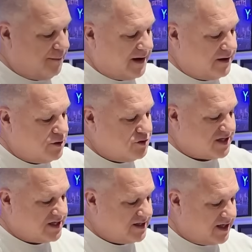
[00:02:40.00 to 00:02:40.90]
be
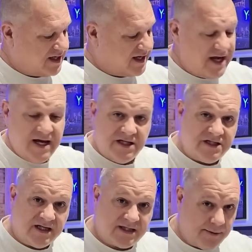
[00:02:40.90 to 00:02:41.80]
using the keys
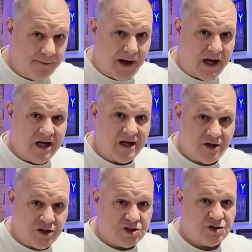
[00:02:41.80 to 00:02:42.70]
as the main
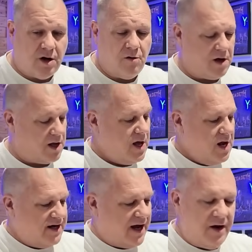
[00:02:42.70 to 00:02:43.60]
controller.
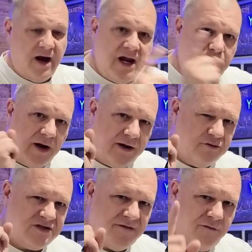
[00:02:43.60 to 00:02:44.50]
Now, anyone
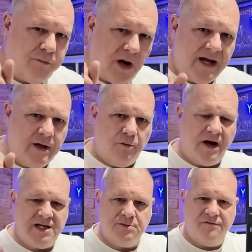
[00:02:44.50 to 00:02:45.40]
who's ever played on
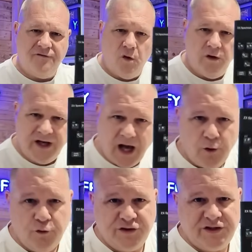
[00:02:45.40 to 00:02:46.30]
one of these before
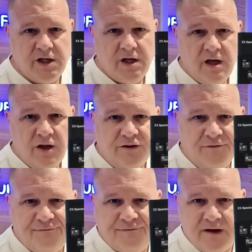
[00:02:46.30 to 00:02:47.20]
knows the
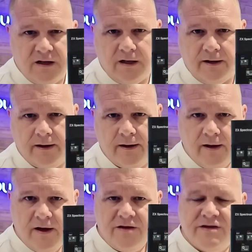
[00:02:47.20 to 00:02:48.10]
feeling
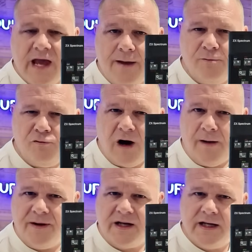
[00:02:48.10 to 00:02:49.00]
them
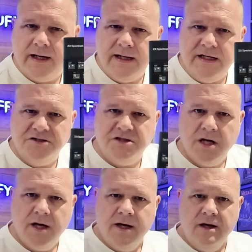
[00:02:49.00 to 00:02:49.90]
rubber keys
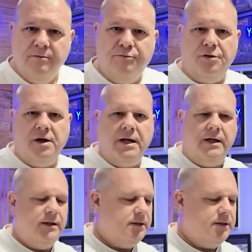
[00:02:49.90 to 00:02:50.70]
bring.